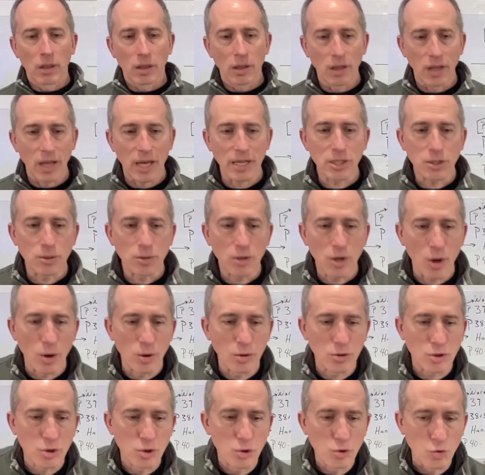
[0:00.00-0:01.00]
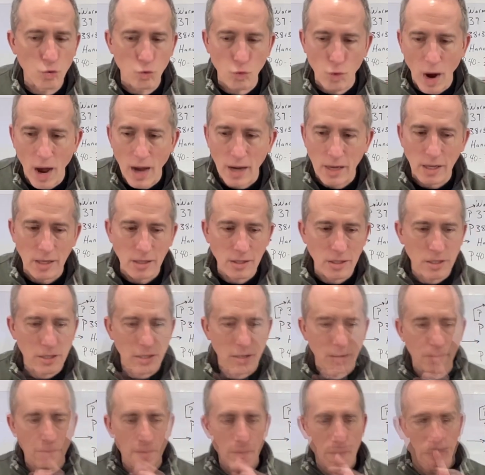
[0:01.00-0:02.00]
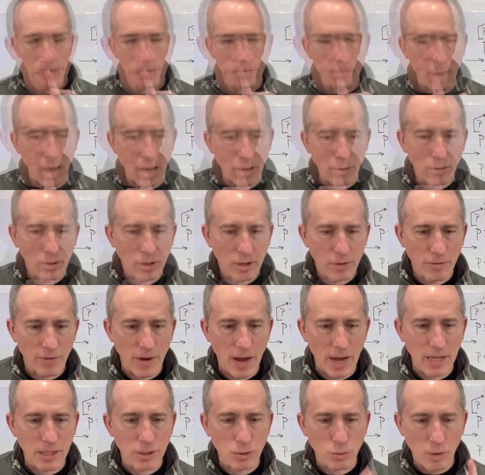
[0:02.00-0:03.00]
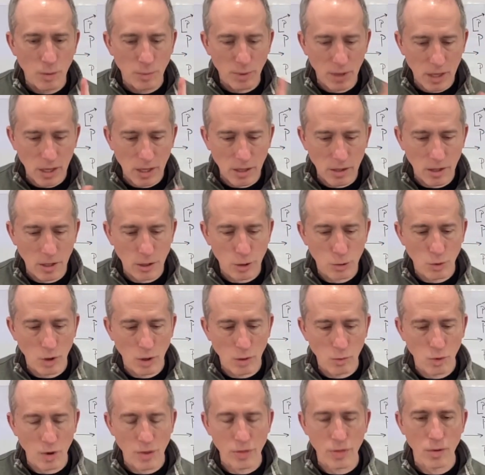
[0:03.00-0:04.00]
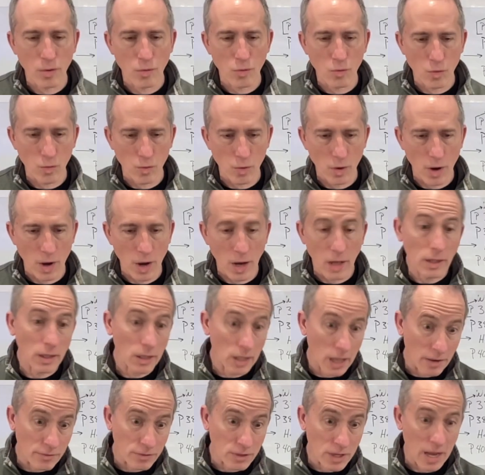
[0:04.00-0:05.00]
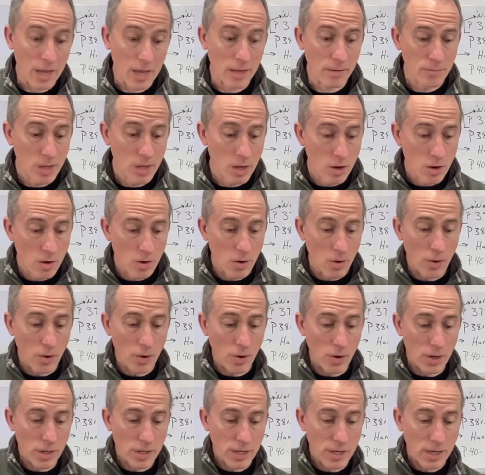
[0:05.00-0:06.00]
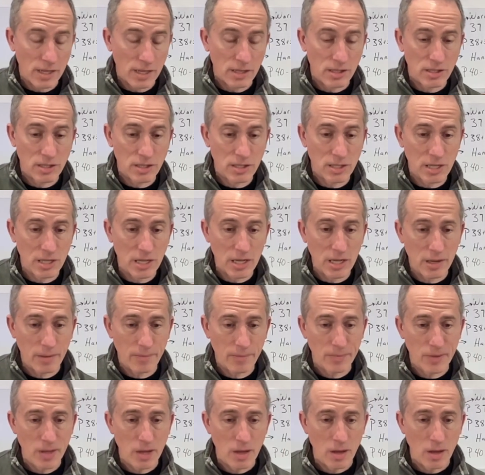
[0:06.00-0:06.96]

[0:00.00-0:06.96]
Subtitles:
Let's go to rockets. Moderately fast. We begin this one with the left hand on C.